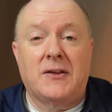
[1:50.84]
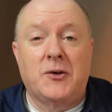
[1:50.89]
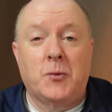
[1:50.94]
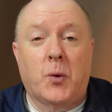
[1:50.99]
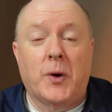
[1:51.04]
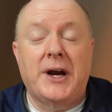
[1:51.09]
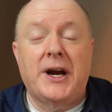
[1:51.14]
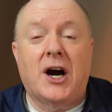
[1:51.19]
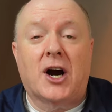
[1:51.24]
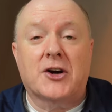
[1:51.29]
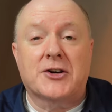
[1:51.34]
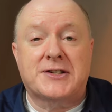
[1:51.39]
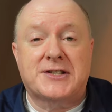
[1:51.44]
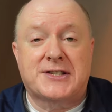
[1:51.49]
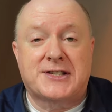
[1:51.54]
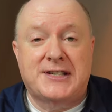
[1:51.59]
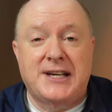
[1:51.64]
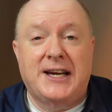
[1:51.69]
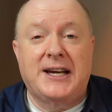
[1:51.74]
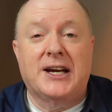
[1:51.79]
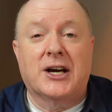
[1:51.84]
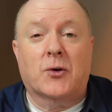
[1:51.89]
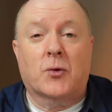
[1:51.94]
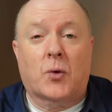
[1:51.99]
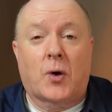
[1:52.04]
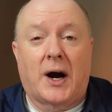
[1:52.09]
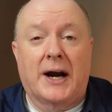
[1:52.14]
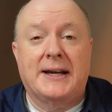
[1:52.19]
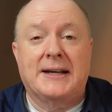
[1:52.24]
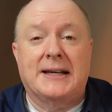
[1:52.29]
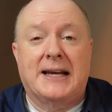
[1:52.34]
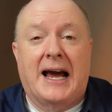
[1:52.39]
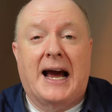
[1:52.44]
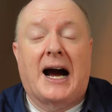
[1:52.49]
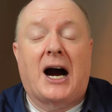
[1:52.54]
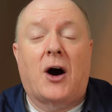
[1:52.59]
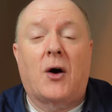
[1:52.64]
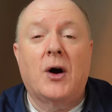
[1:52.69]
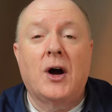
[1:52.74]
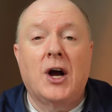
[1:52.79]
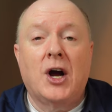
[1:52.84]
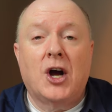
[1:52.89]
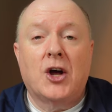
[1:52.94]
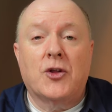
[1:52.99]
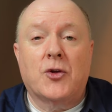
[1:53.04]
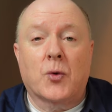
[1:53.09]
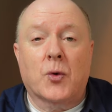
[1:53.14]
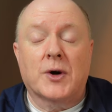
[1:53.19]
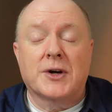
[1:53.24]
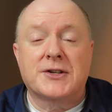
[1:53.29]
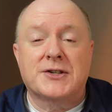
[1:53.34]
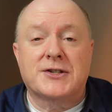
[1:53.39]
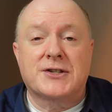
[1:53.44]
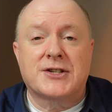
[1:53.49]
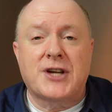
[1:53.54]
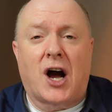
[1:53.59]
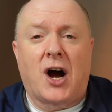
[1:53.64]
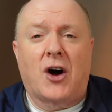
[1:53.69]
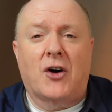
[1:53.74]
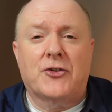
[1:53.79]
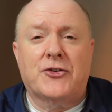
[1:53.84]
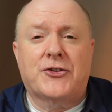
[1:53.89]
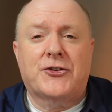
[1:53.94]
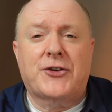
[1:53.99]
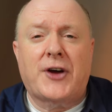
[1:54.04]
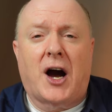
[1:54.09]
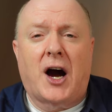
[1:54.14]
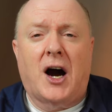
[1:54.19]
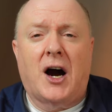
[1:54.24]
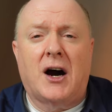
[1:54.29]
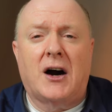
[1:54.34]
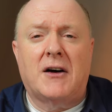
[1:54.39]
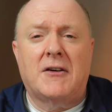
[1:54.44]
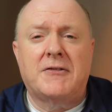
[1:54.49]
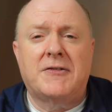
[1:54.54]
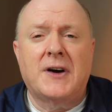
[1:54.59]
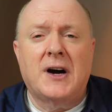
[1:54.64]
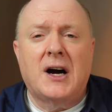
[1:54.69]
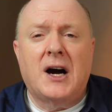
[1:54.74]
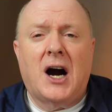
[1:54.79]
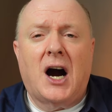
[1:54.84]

we are seeing right now the results of